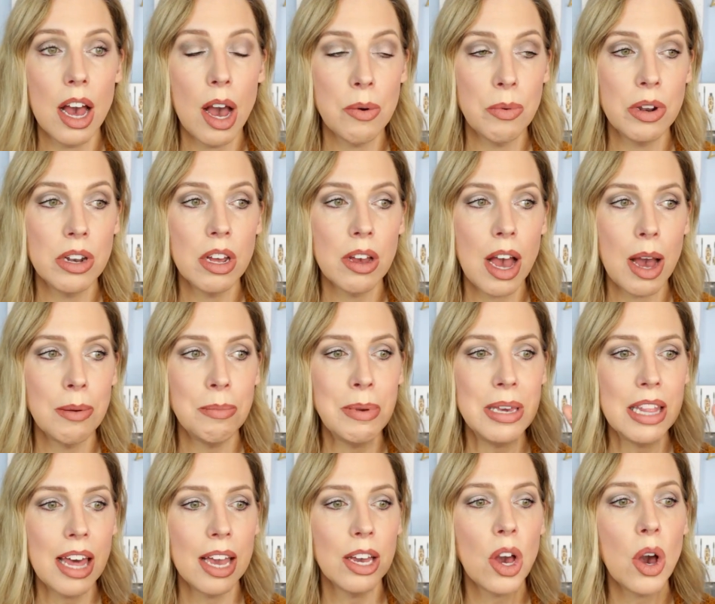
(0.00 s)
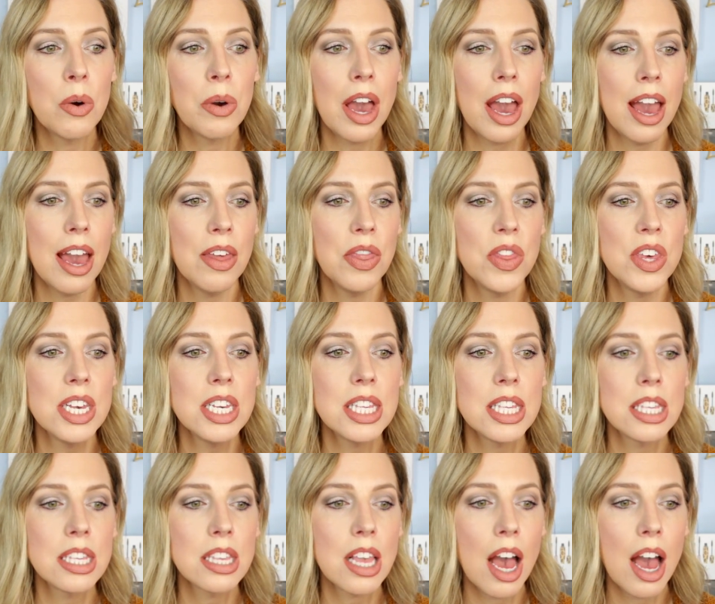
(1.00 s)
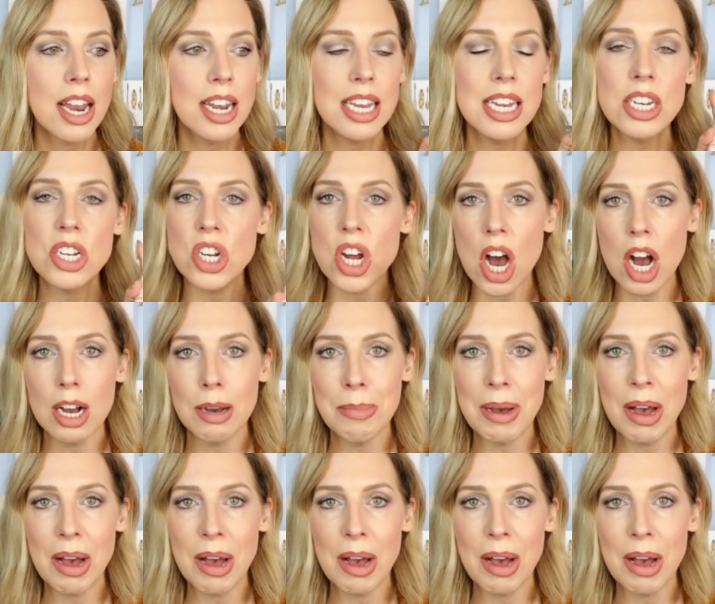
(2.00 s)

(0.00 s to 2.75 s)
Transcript: I would, I'd be like, okay, this, I need to talk